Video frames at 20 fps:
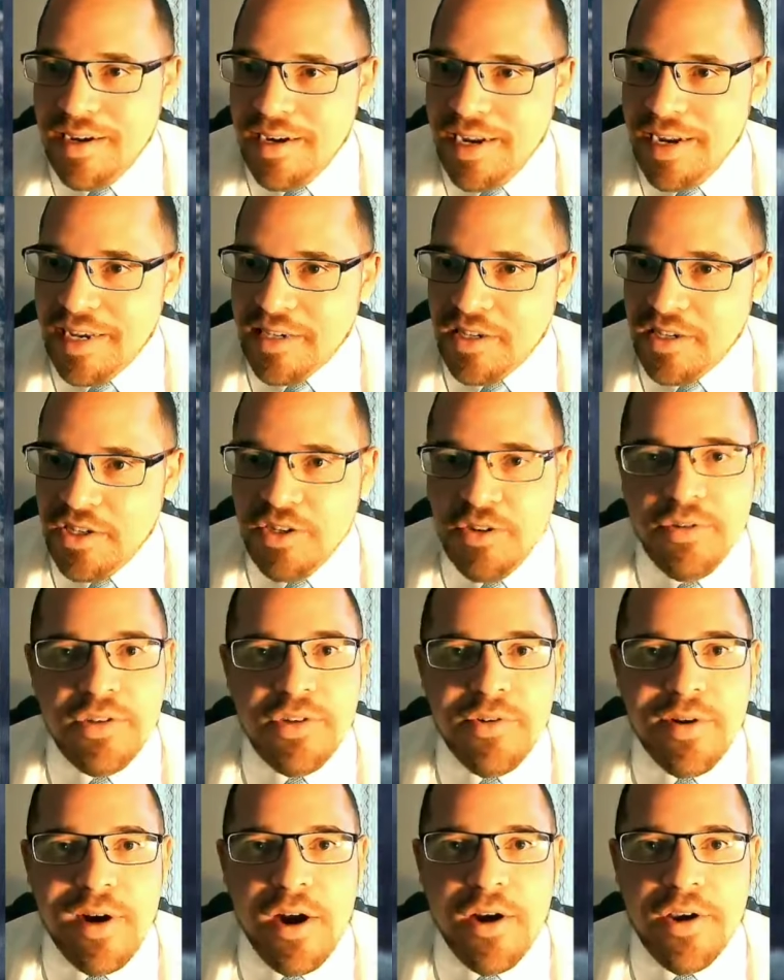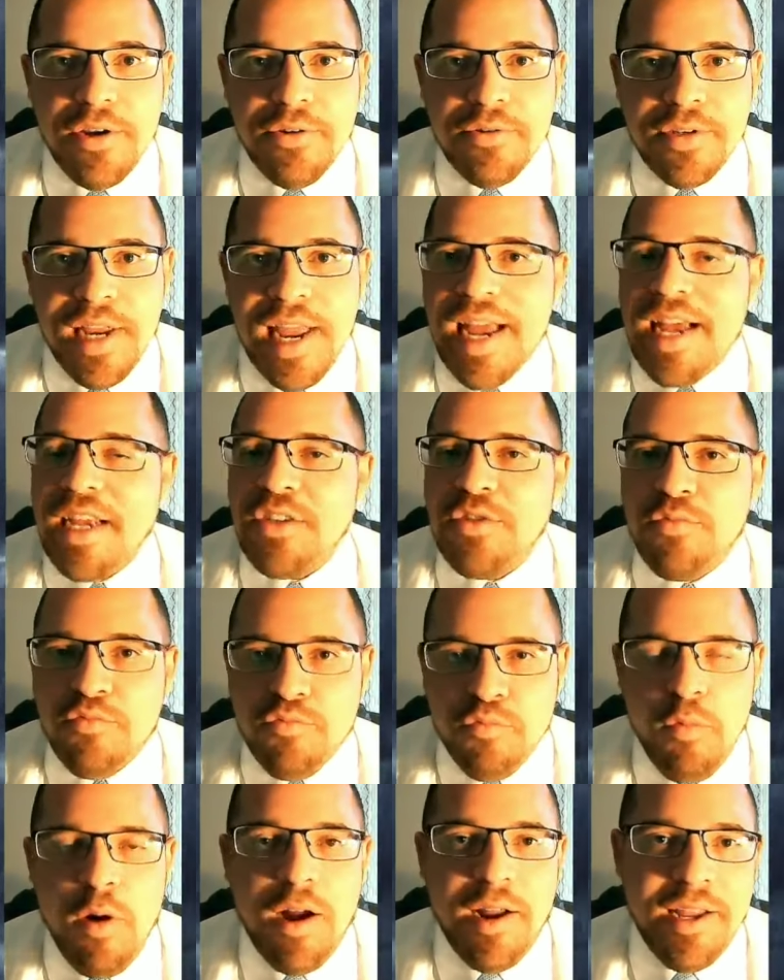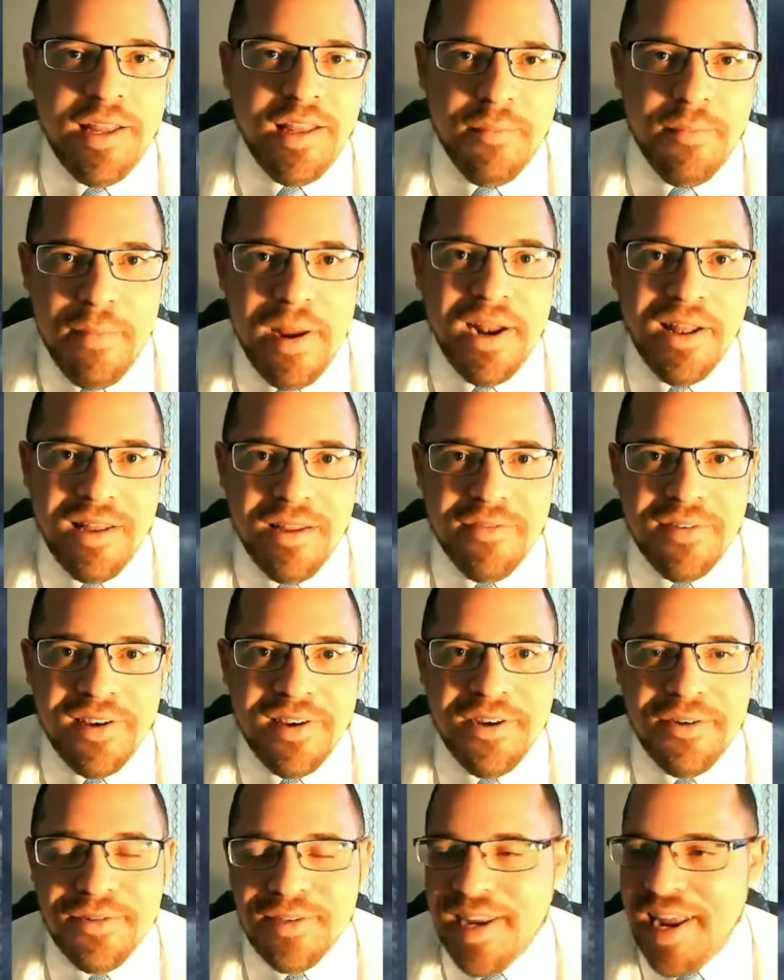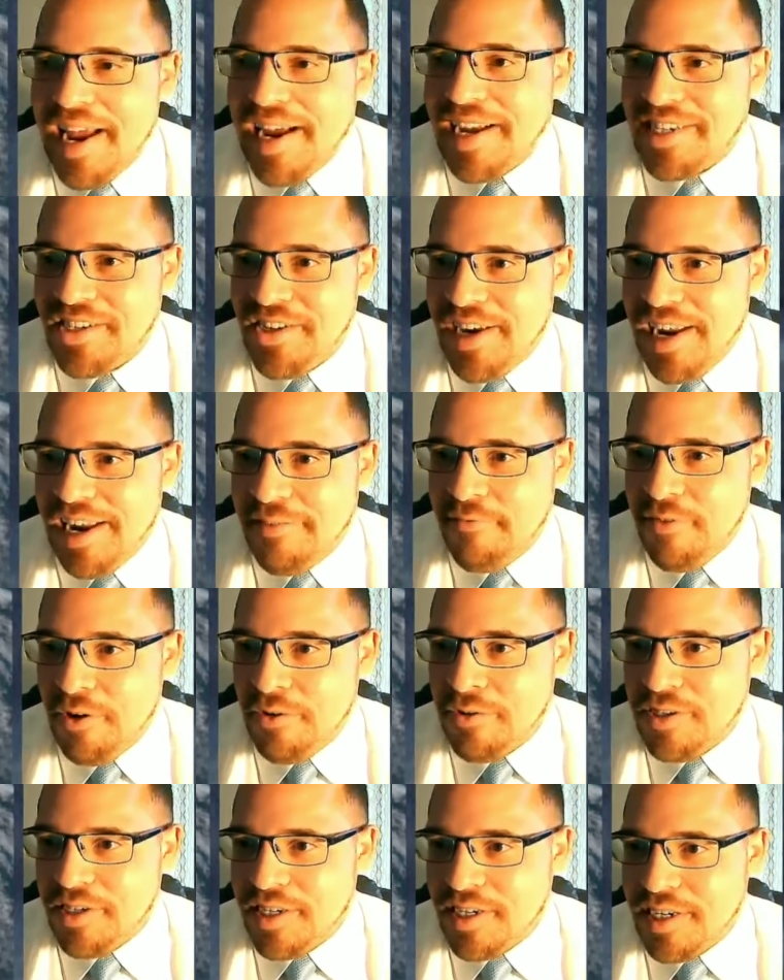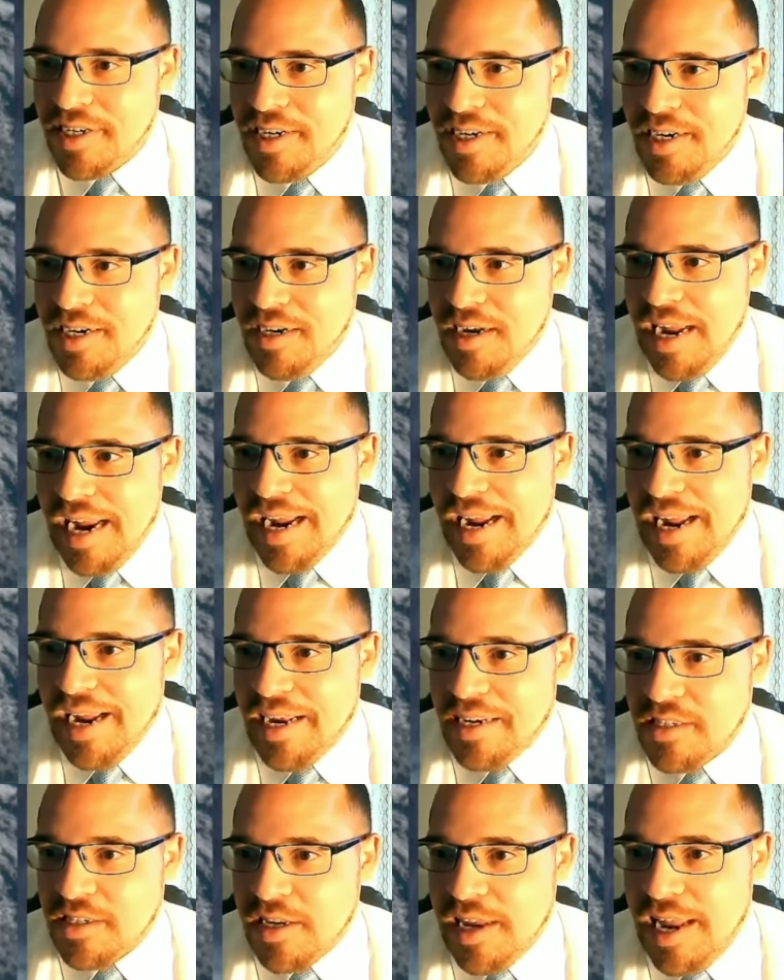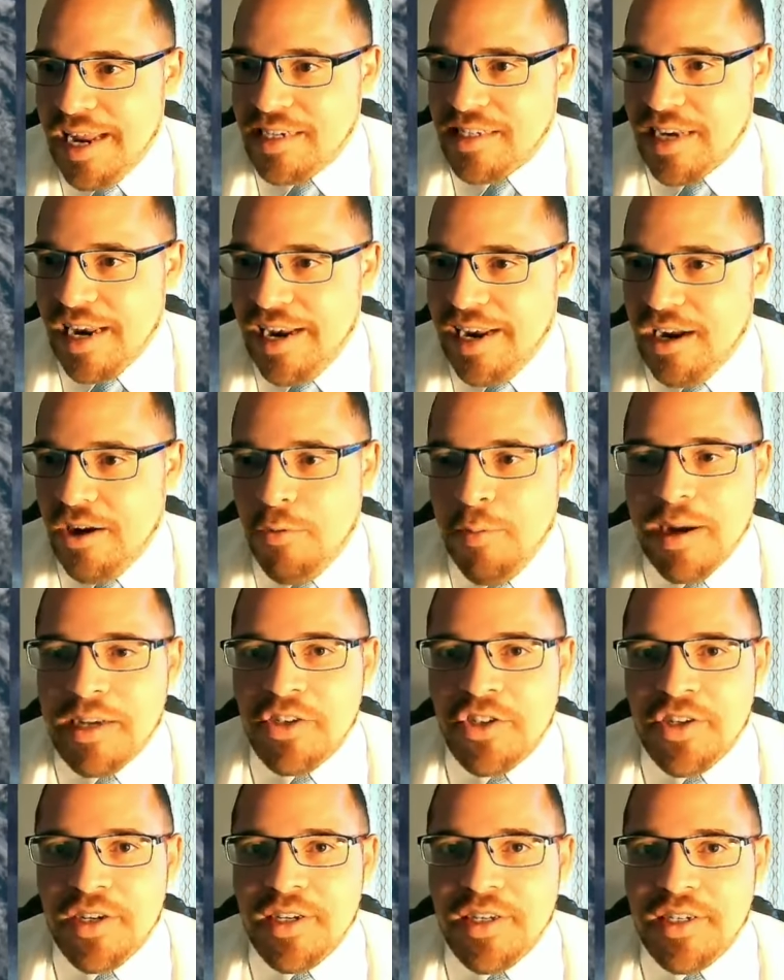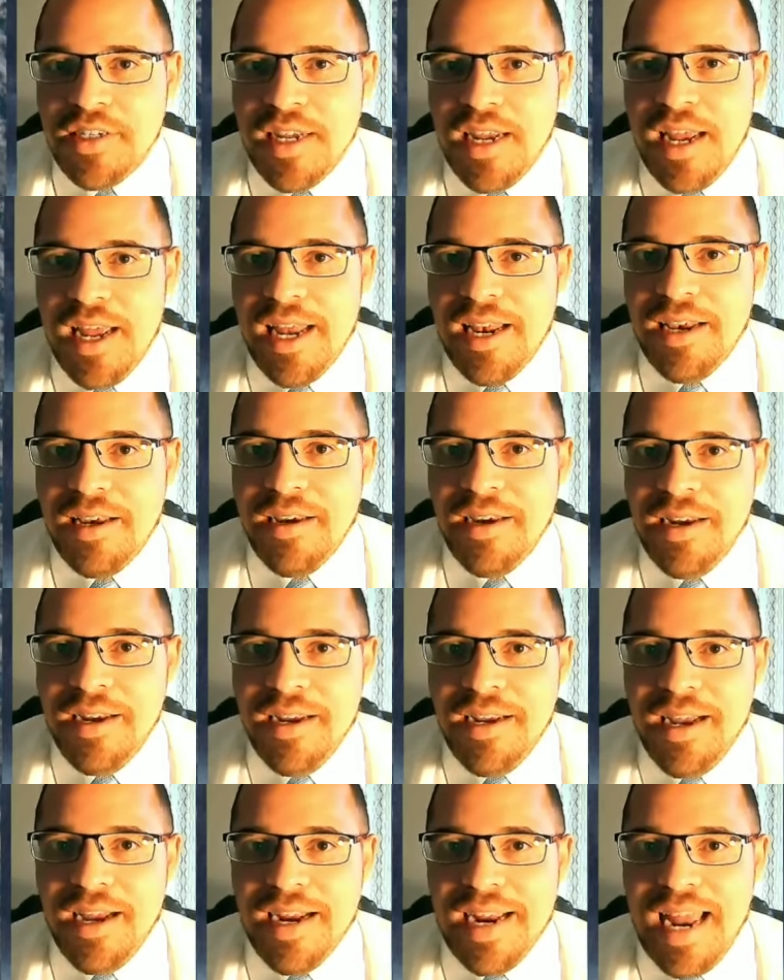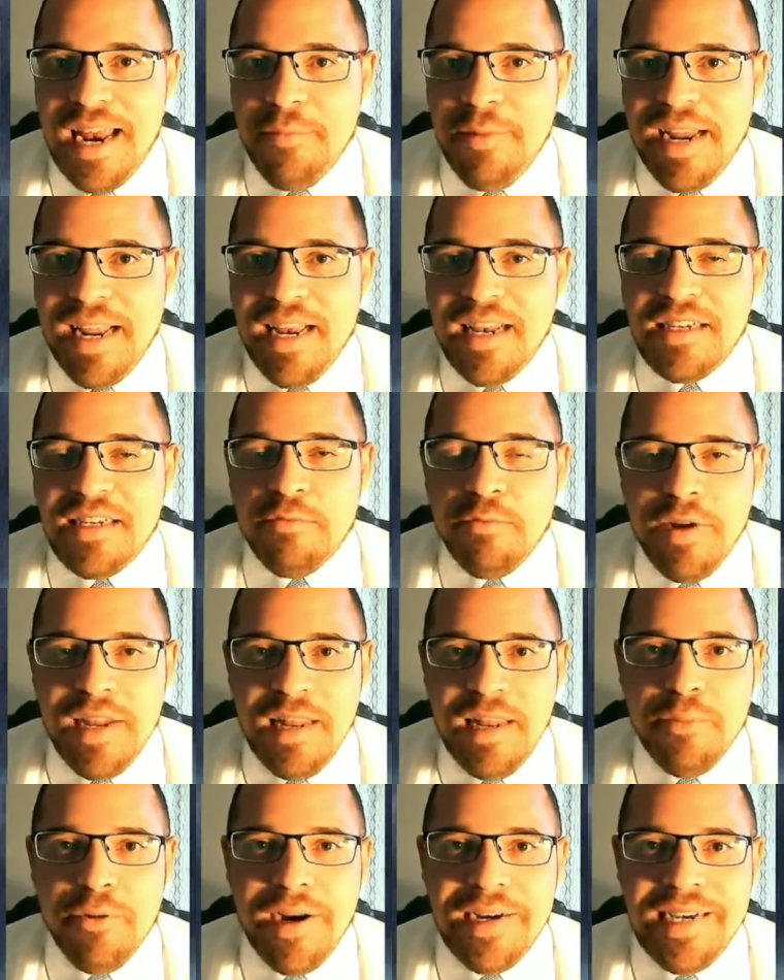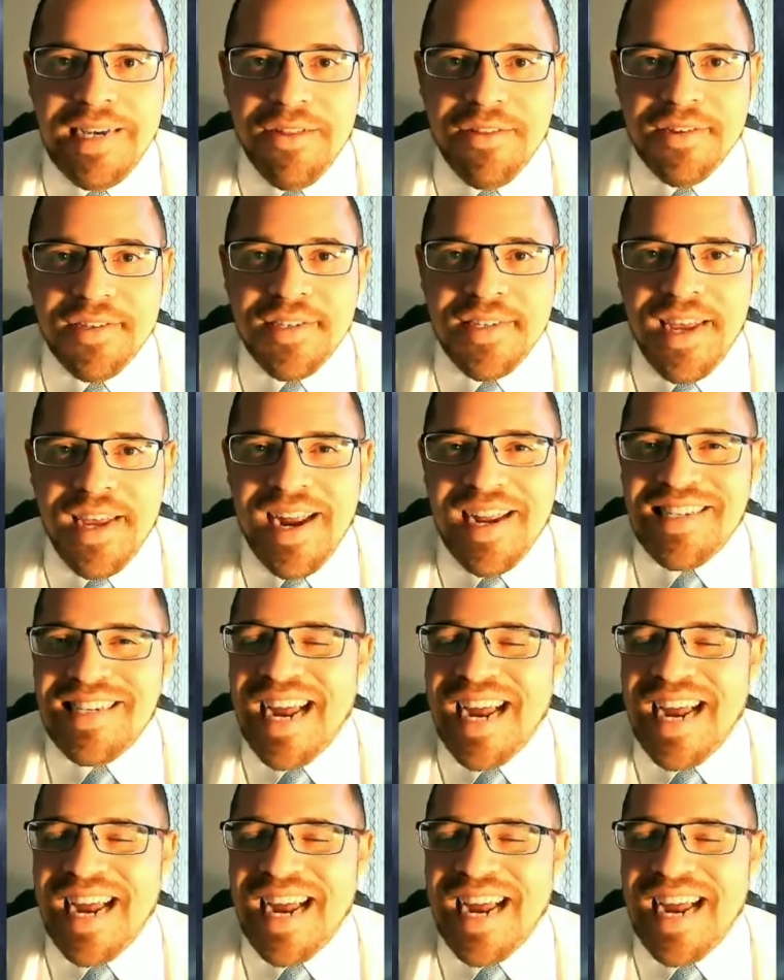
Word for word: get to do during our newscast in the middle of a newscast you get folks to ask ask any questions and again, we get to really break down the science.